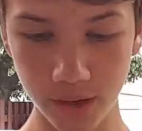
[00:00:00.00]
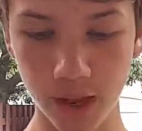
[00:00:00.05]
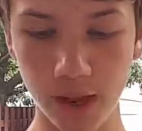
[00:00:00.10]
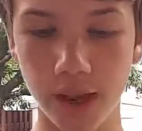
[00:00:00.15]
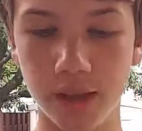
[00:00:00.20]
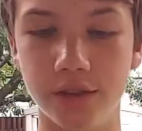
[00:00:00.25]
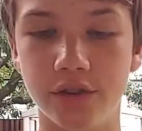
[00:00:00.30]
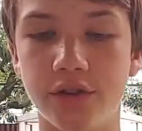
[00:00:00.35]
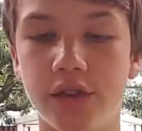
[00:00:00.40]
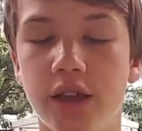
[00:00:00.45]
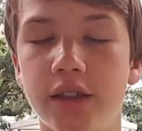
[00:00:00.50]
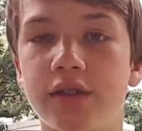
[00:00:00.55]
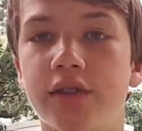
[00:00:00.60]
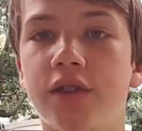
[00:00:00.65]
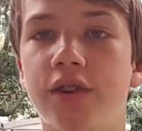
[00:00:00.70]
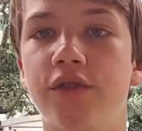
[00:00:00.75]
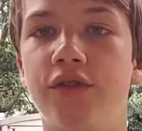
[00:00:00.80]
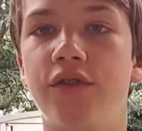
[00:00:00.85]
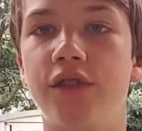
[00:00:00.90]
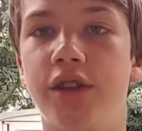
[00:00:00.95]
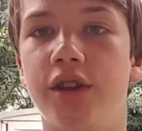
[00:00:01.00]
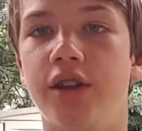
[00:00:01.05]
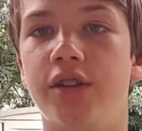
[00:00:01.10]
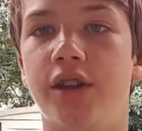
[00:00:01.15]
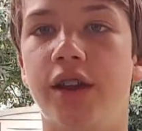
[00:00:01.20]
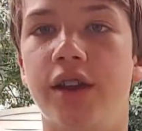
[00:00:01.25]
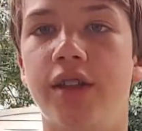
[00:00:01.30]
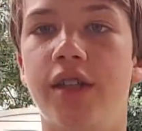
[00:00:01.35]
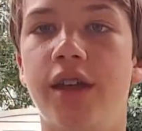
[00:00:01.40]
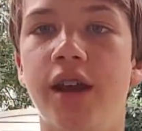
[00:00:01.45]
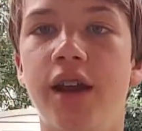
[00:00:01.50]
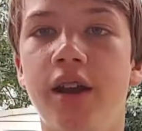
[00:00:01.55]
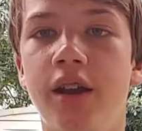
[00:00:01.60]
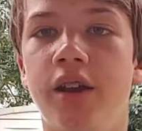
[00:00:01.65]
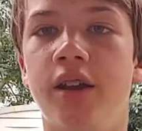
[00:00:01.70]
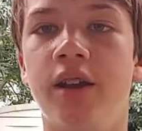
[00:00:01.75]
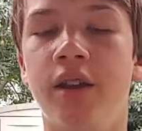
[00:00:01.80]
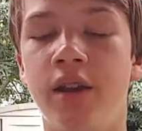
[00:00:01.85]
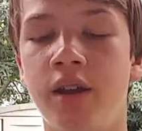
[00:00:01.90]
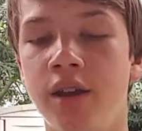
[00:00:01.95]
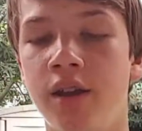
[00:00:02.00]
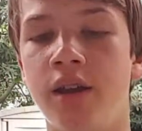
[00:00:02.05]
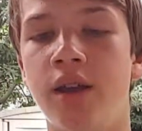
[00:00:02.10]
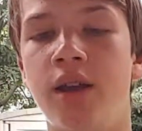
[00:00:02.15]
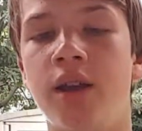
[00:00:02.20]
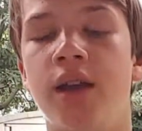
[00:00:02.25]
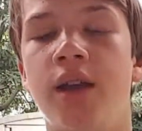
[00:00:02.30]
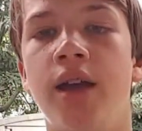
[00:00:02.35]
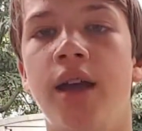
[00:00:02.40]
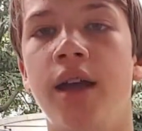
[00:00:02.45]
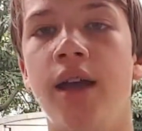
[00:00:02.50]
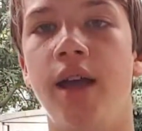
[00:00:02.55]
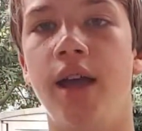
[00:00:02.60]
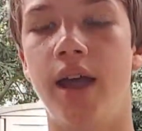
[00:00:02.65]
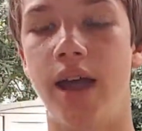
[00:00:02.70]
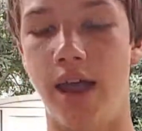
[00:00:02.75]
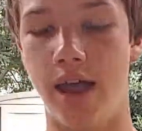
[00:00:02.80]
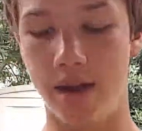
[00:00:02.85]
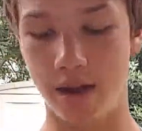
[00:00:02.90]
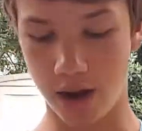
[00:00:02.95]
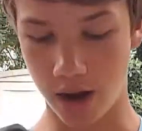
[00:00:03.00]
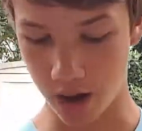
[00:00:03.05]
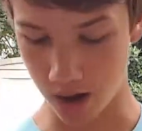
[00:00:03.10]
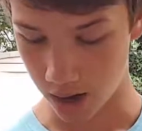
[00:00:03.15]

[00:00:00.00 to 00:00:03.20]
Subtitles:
and so that's going to fit in right there. And